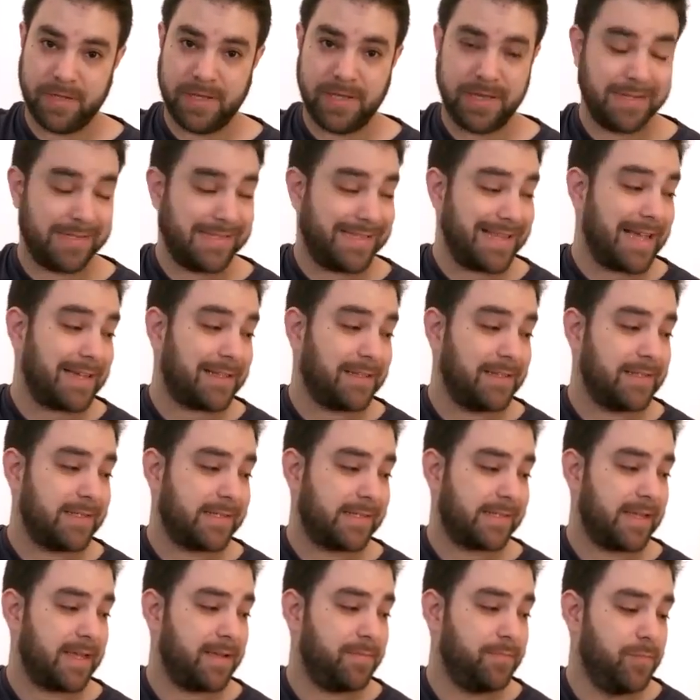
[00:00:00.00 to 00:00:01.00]
Okay, exactly the
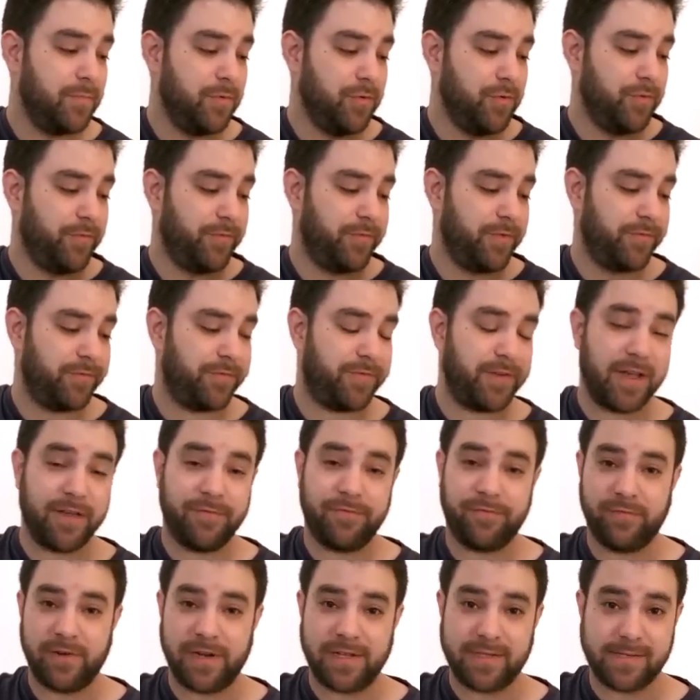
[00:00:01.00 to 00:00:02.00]
same move,
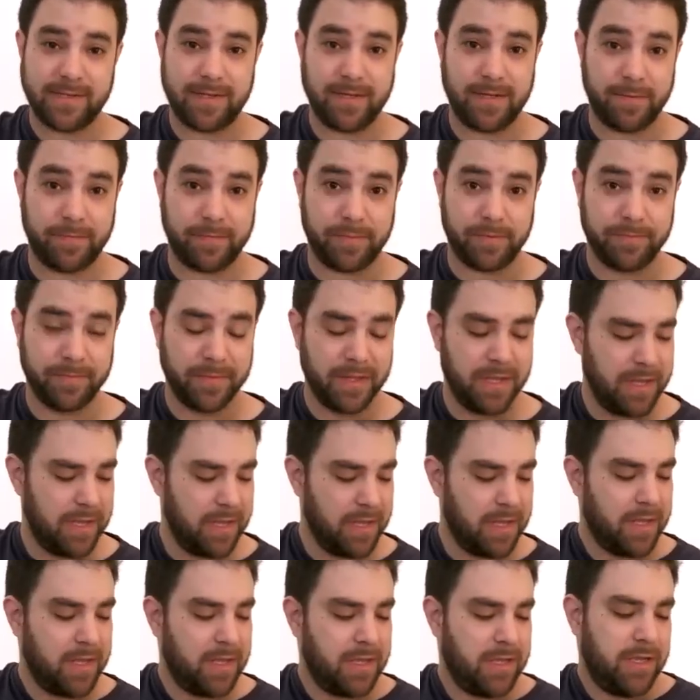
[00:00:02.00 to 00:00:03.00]
five frets up.
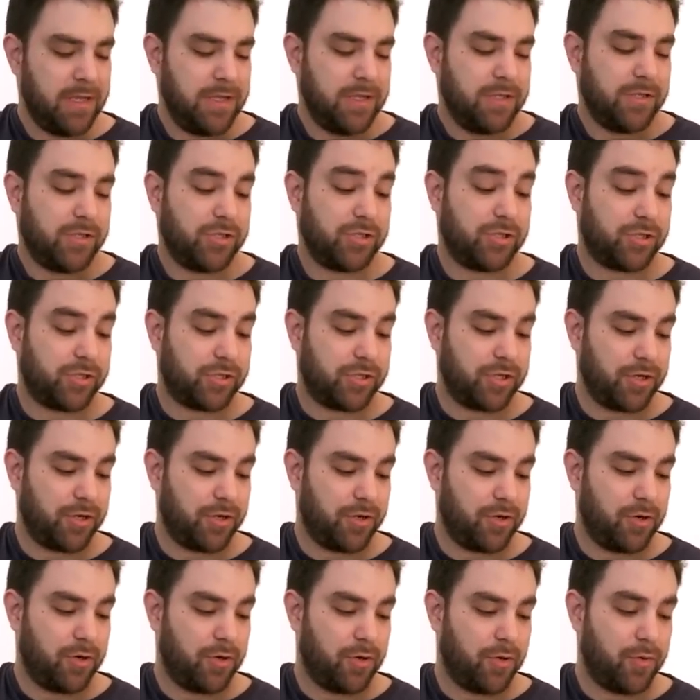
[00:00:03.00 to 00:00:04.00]

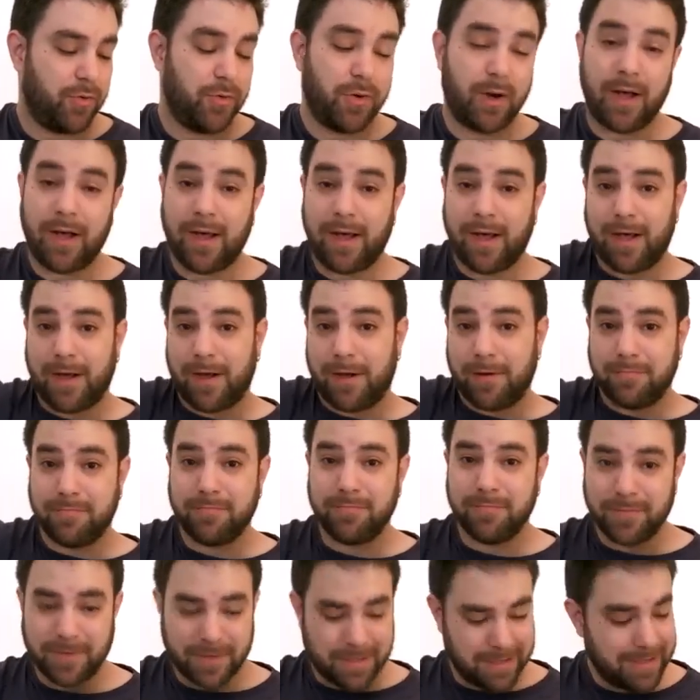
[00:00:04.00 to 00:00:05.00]
So,
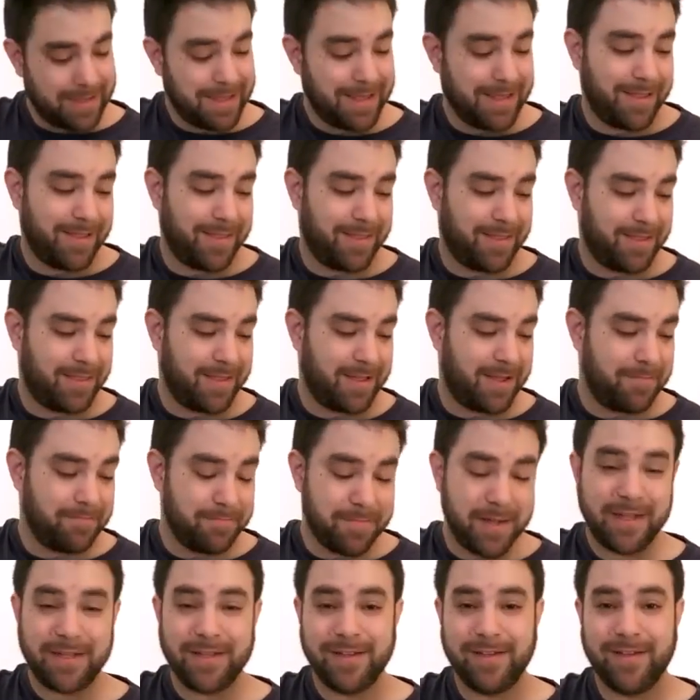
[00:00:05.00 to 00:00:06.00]
um, the
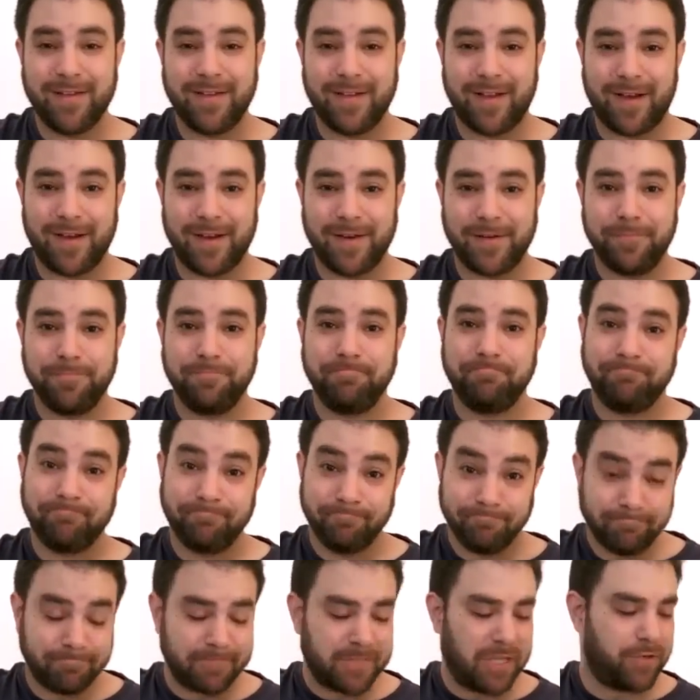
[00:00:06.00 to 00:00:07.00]
melody line,
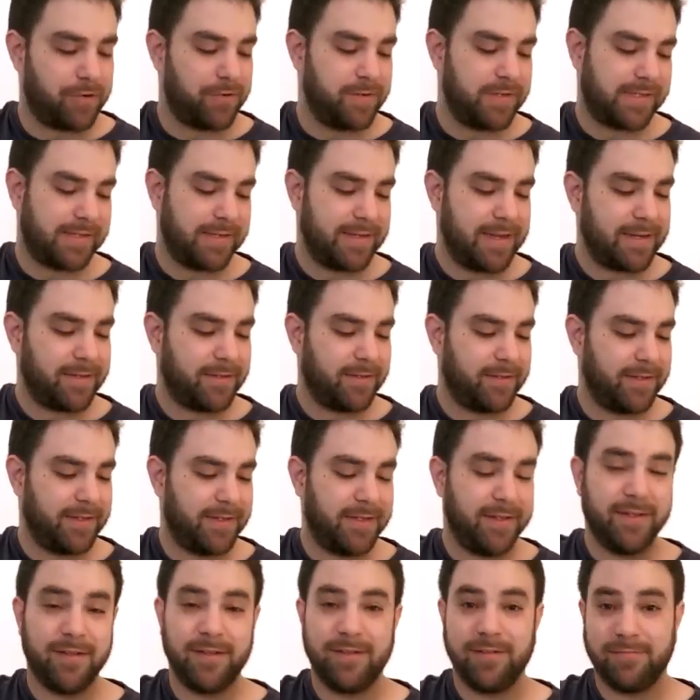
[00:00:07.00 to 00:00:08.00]

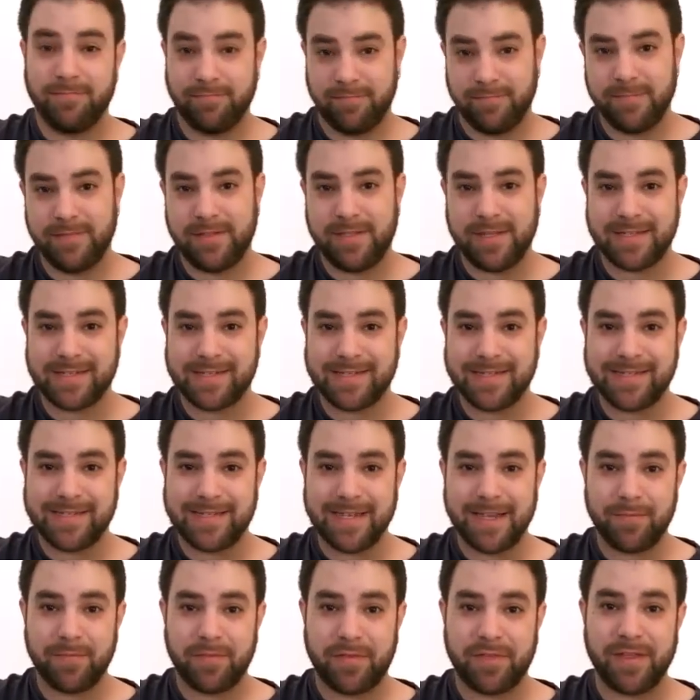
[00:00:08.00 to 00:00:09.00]
coincidentally, does the
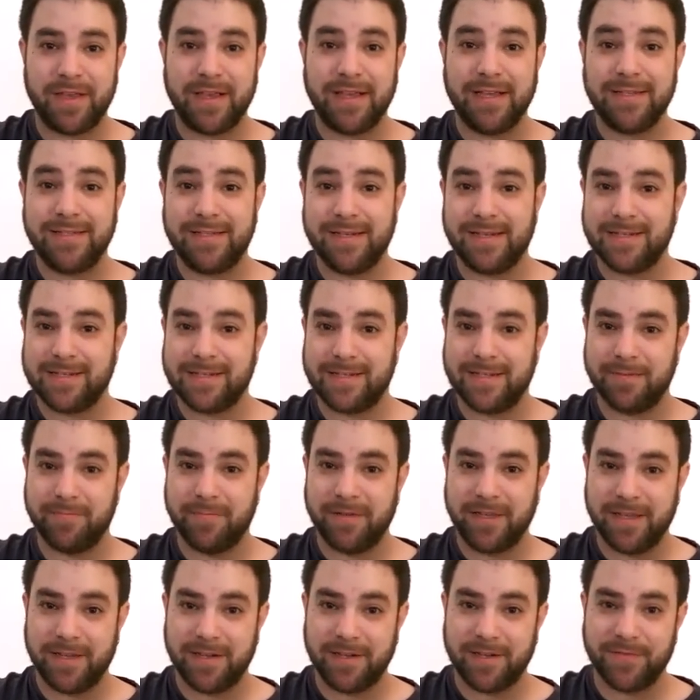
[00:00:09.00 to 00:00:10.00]
same thing it does at the
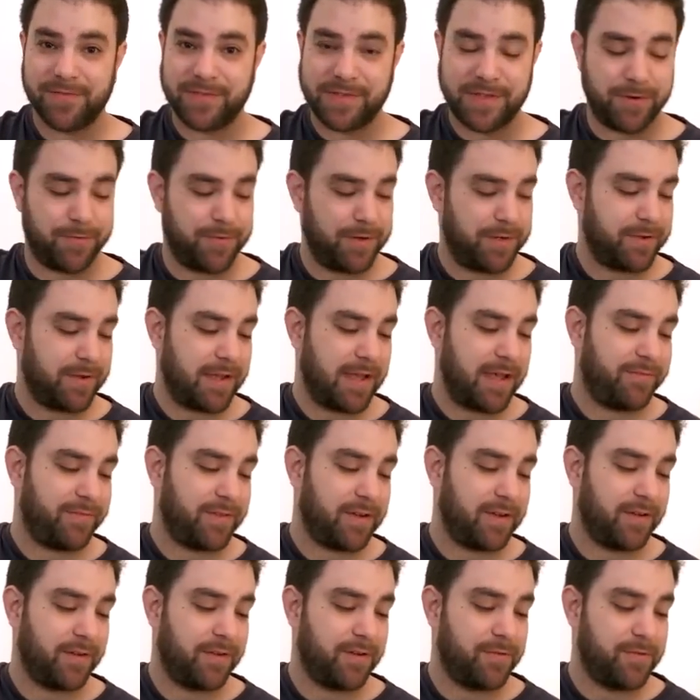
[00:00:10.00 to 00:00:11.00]
beginning of Stairway to
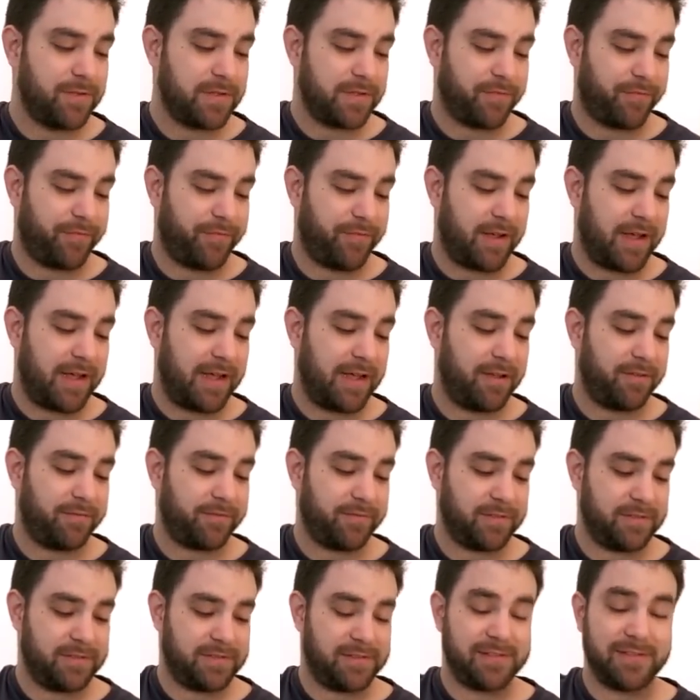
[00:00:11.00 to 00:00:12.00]
Heaven, goes
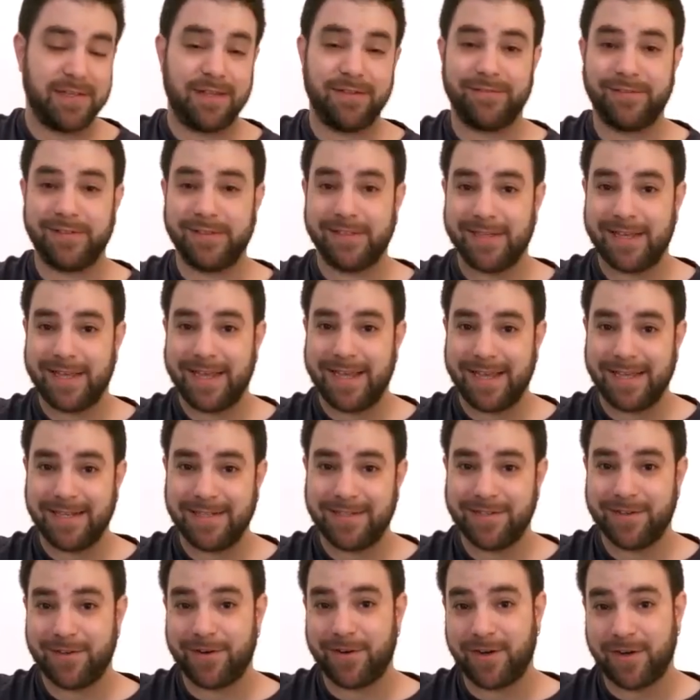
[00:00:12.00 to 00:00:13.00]
5, 7,
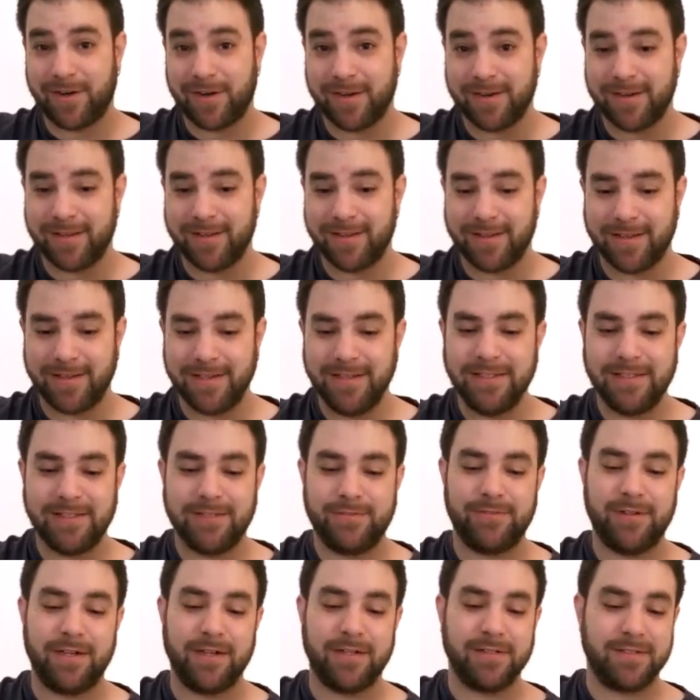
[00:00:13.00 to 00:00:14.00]
8 on the E
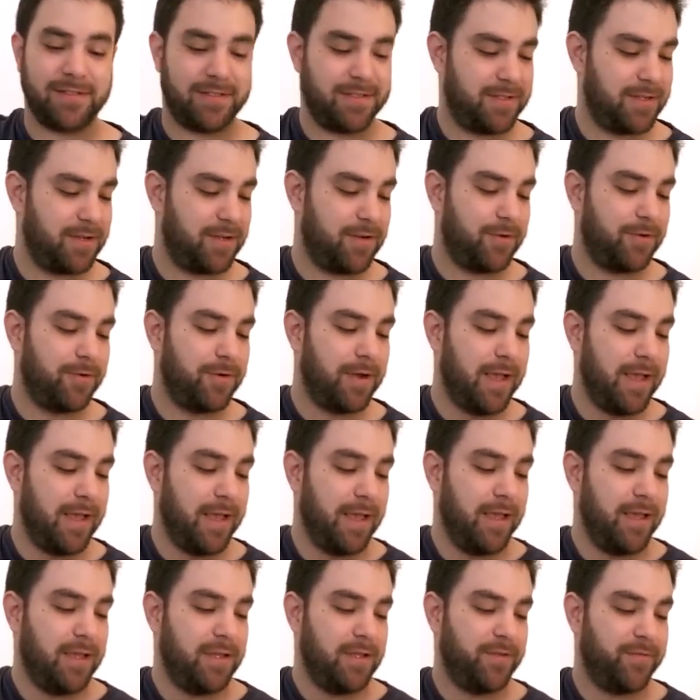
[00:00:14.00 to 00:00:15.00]
string. So
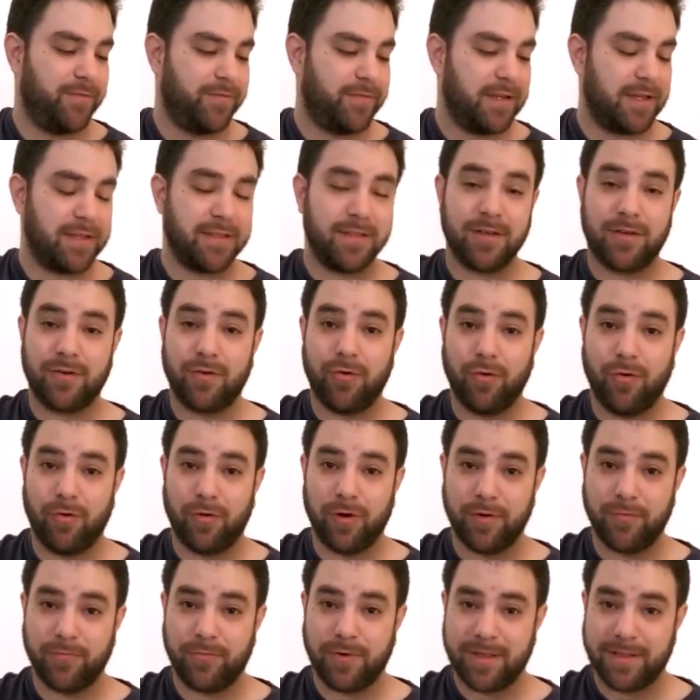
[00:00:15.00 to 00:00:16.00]
you've got the
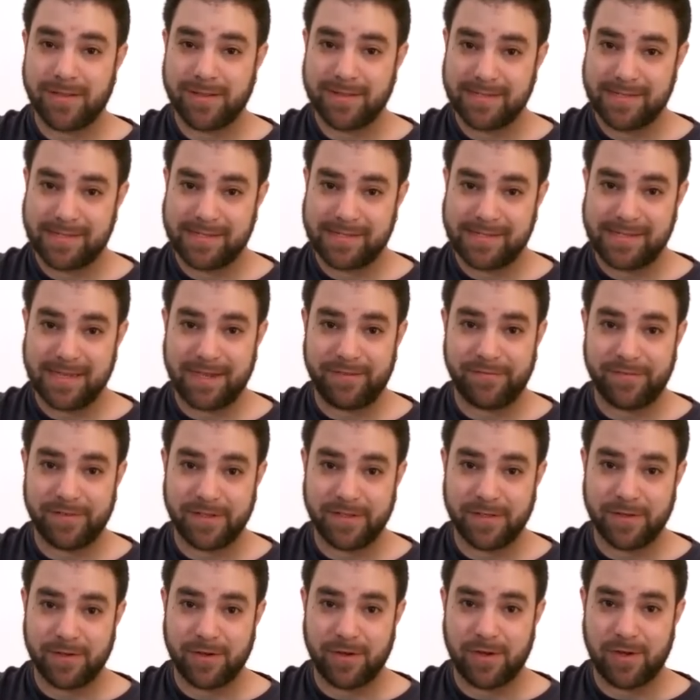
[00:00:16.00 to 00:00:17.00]
chord with
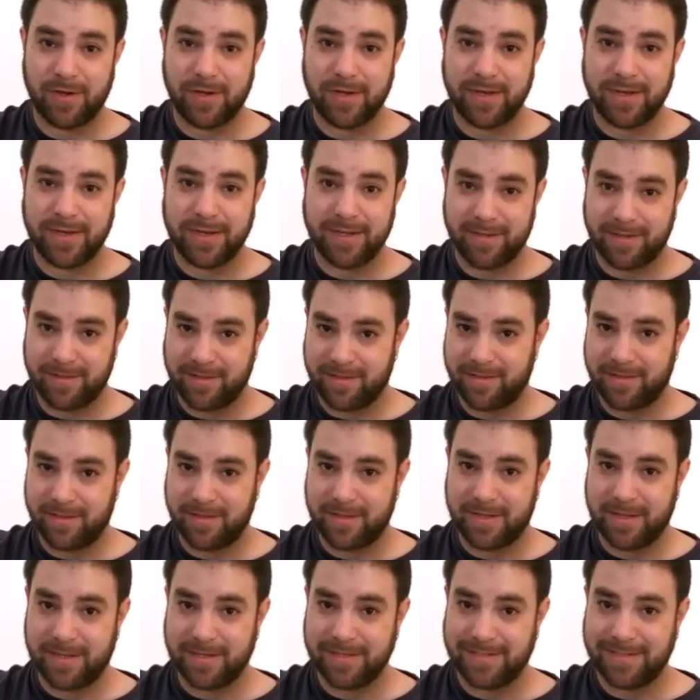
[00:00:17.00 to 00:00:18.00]
7 on
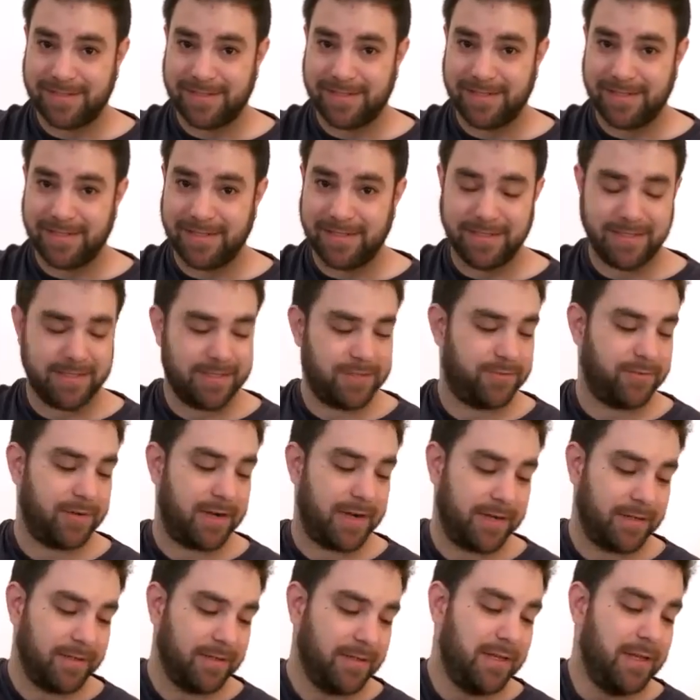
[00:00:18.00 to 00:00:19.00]
the D
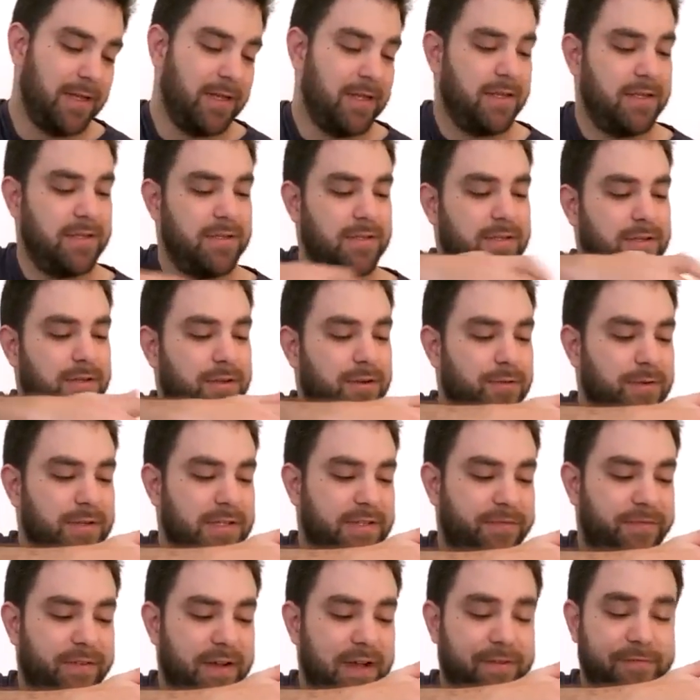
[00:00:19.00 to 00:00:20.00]
string. So
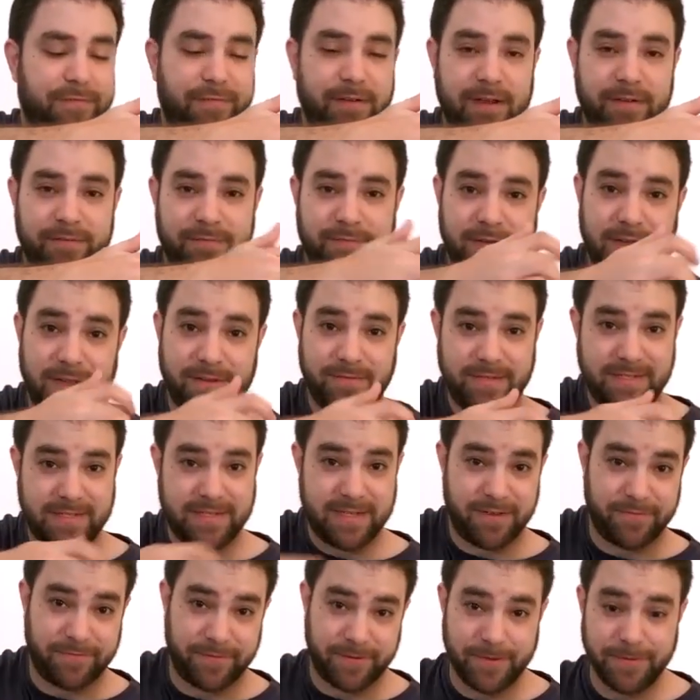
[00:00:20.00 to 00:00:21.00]
it's 5, 5, 5,
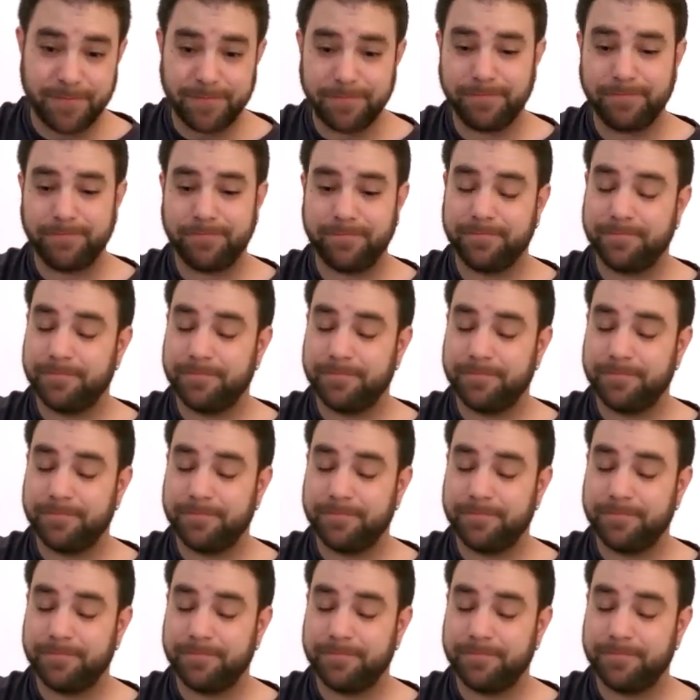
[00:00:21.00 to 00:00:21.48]
7.